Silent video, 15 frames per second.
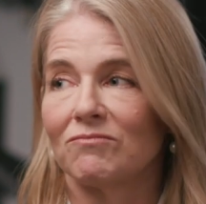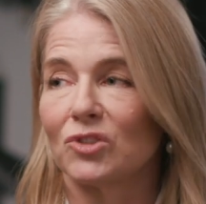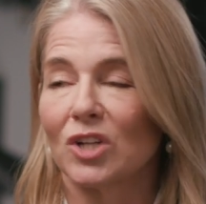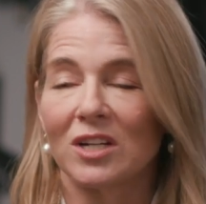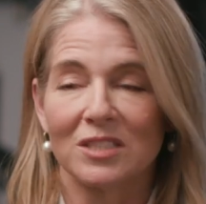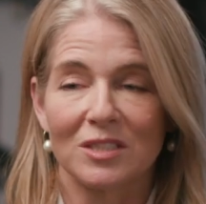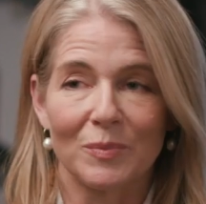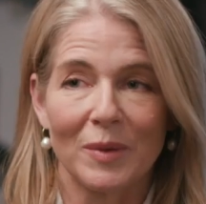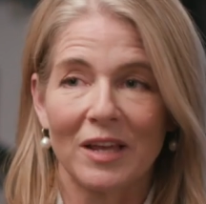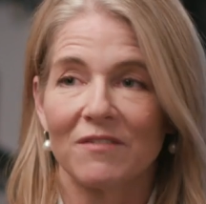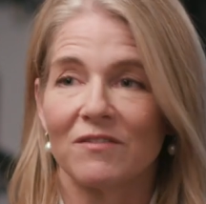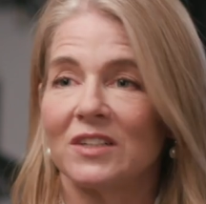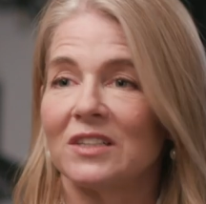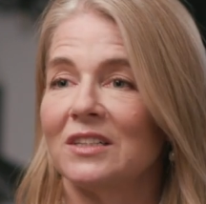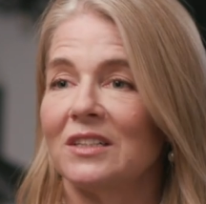Johns
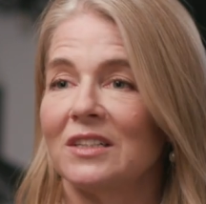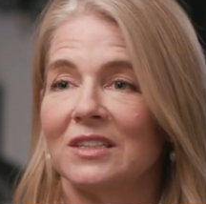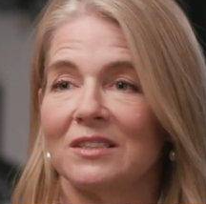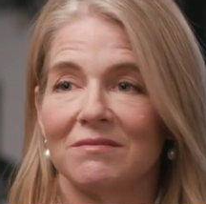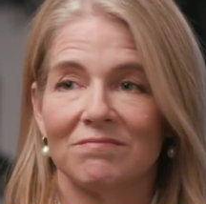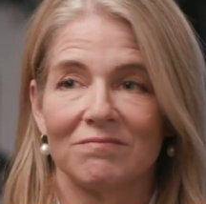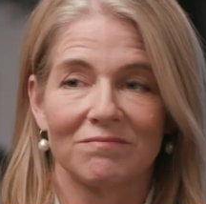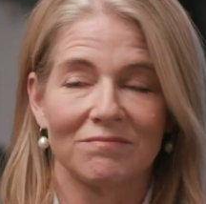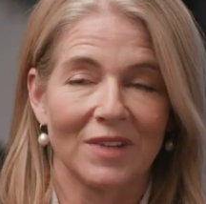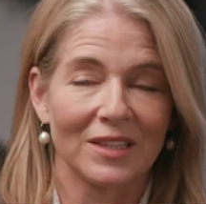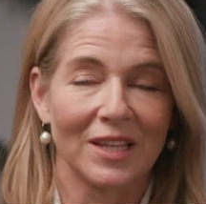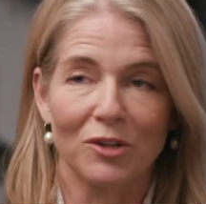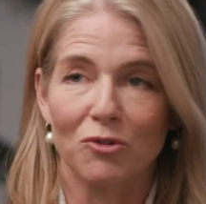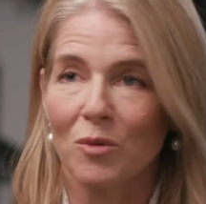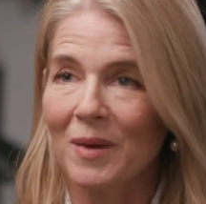Manville and
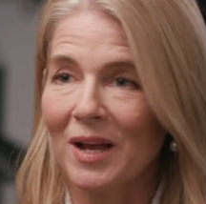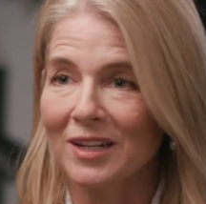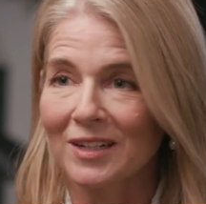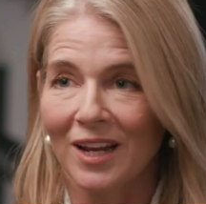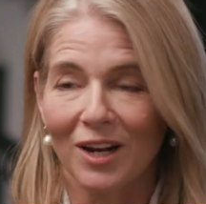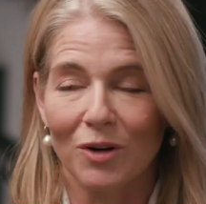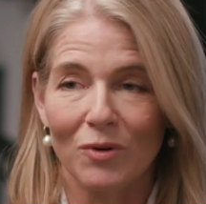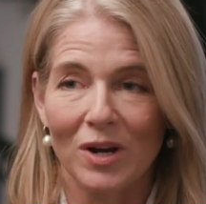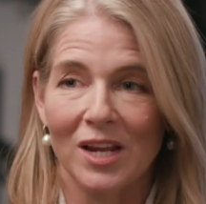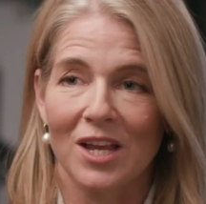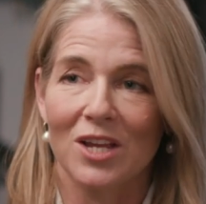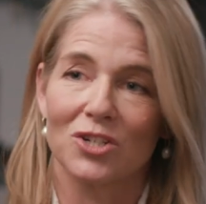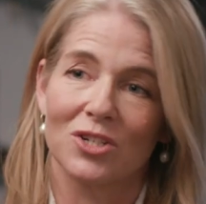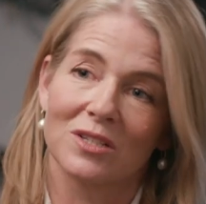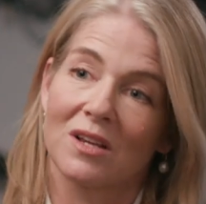electromagnetic
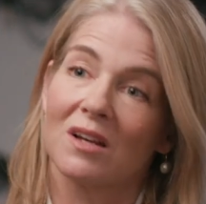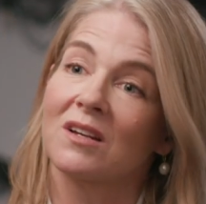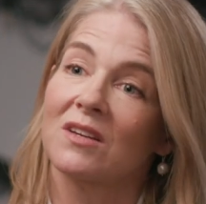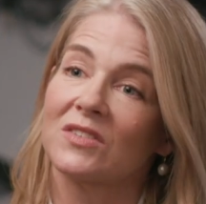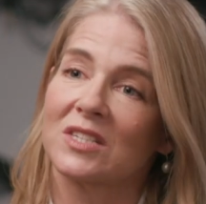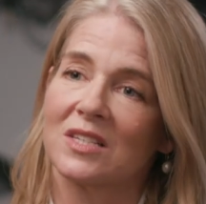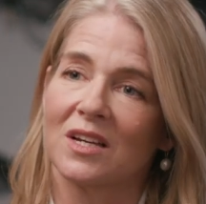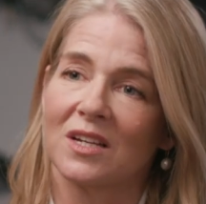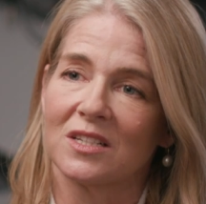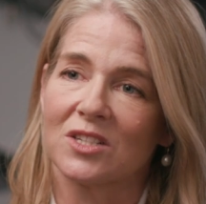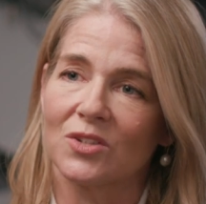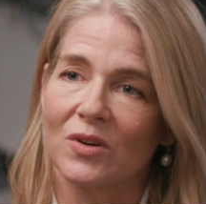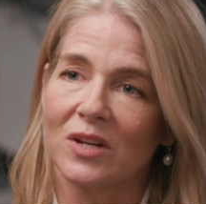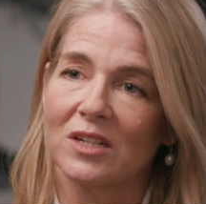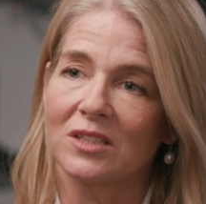radiation, kind of a
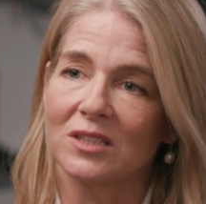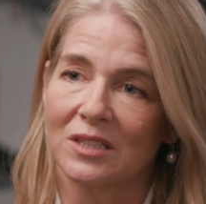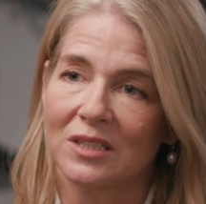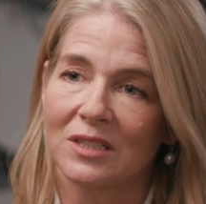science writer.